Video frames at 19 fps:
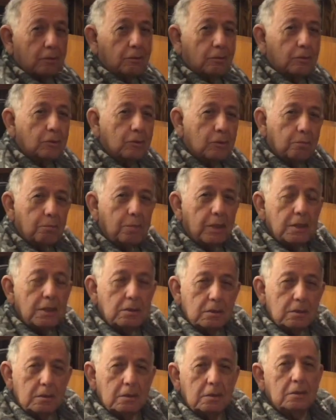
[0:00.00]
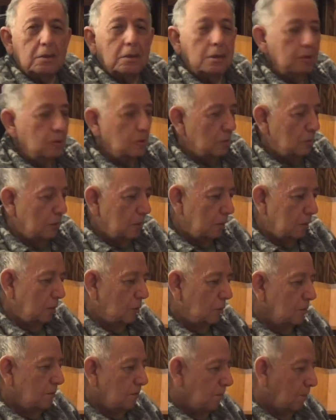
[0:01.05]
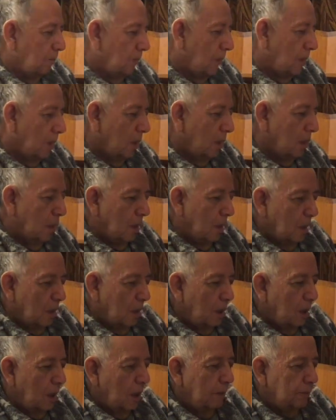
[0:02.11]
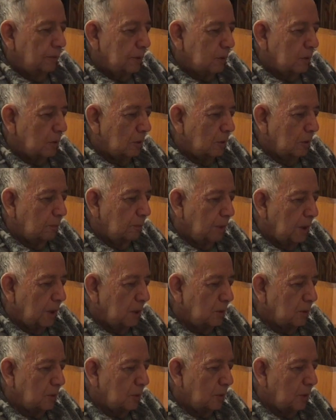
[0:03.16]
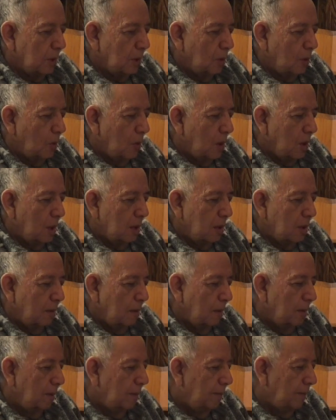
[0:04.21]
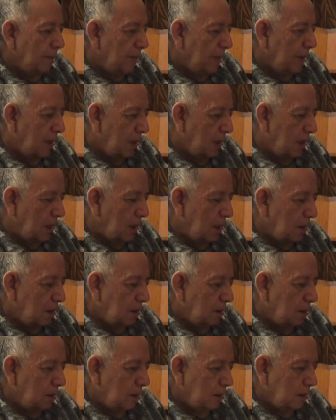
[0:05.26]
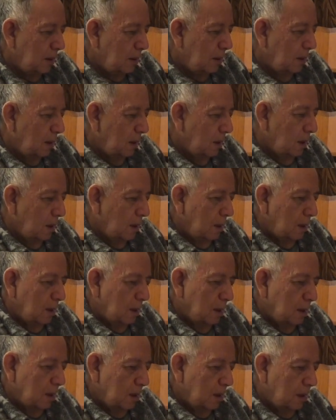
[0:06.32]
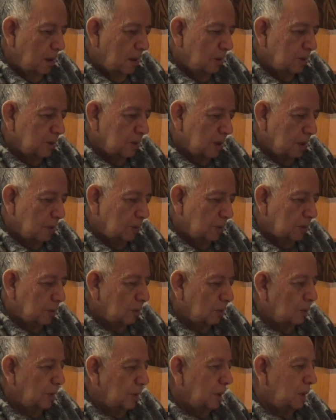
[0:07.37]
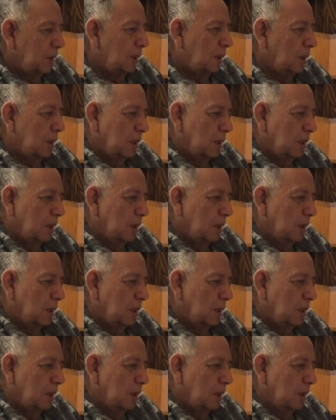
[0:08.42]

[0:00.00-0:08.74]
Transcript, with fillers: through the pages as I usually do. I happened to turn to page 301, and I was able to read